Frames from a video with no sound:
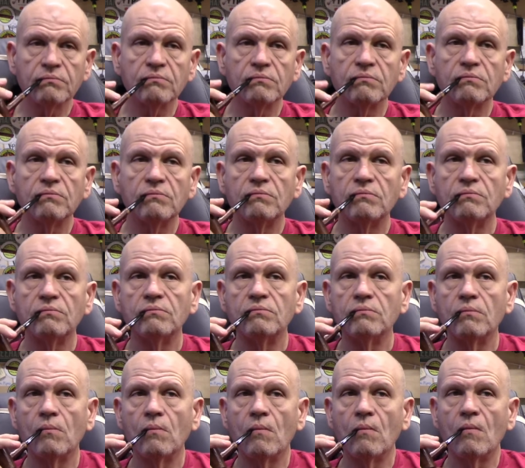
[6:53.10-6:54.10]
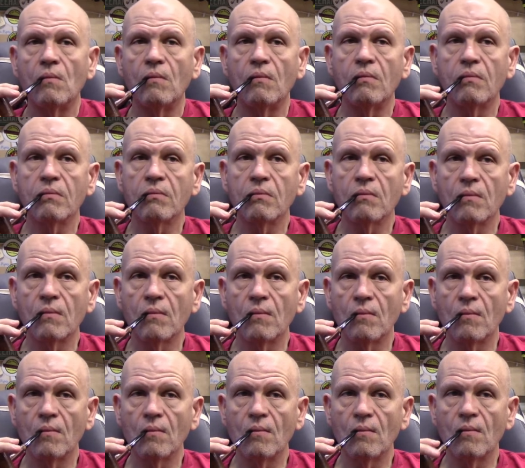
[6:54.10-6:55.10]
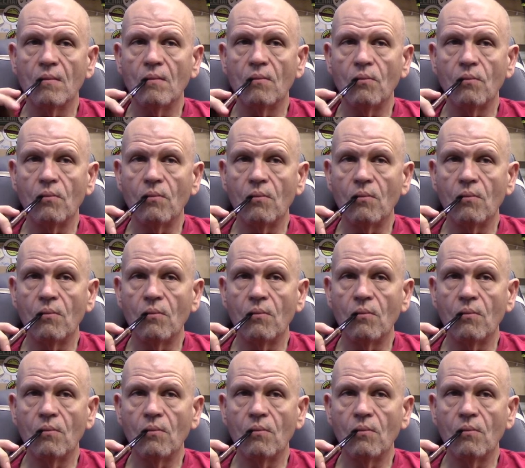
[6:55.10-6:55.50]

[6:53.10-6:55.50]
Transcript: (no one is talking)